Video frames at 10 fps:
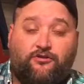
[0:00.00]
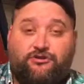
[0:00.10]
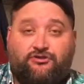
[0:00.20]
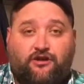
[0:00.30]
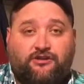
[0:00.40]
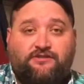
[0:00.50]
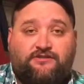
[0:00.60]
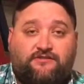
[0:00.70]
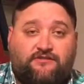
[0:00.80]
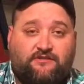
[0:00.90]
your
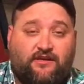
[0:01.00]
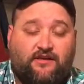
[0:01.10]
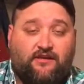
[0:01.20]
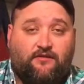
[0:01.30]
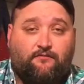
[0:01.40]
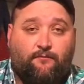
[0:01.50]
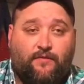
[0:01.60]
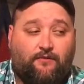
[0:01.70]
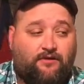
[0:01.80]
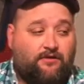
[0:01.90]
instructions, and then
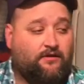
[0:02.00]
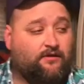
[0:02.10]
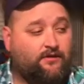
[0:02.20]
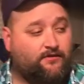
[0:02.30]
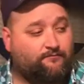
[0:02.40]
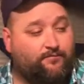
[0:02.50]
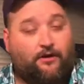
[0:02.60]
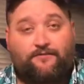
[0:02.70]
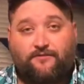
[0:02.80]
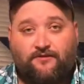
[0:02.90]
maybe
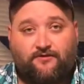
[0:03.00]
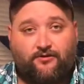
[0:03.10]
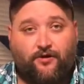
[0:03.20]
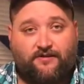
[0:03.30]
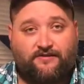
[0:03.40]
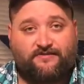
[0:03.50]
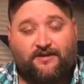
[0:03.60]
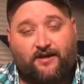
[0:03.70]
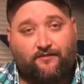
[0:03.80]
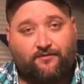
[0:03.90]
bump the review on
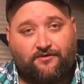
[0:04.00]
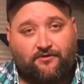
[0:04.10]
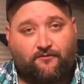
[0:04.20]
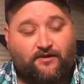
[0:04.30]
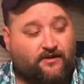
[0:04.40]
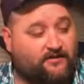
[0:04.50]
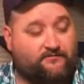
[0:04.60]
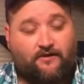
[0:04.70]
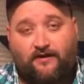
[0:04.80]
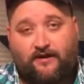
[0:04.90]
this up a little bit, because
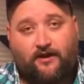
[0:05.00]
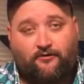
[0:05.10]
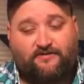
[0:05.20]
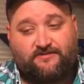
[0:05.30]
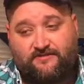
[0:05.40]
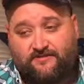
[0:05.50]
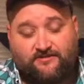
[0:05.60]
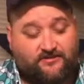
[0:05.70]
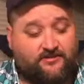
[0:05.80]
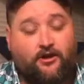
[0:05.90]
right now it's just a
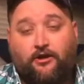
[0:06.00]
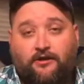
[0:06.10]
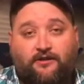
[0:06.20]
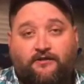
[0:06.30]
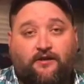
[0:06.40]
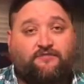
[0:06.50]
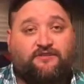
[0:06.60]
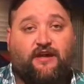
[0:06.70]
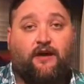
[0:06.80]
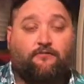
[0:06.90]
solid thumbs
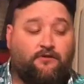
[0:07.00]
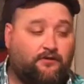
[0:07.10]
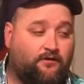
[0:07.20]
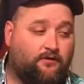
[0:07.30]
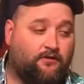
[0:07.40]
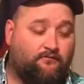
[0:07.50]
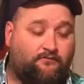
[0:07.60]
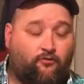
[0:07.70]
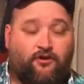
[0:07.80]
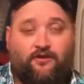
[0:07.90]
down.
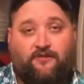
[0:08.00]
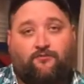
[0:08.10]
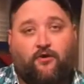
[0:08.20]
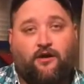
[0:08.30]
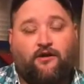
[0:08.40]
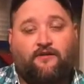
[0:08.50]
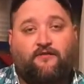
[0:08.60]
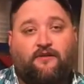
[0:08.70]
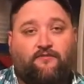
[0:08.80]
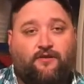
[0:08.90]
Avoid this product
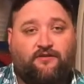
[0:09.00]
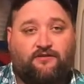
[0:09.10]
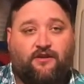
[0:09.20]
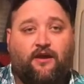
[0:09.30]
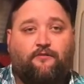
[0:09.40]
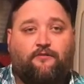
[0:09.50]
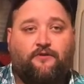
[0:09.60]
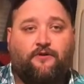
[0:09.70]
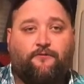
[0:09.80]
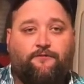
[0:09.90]
as best you can.
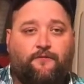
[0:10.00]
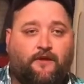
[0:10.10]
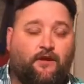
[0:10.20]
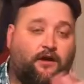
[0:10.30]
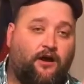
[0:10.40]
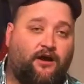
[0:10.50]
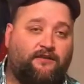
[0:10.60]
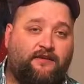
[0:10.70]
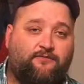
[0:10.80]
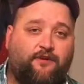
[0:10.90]
So, all right,
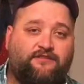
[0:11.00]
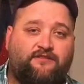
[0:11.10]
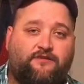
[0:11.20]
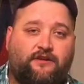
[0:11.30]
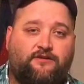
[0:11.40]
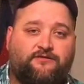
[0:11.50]
thanks for watching the video.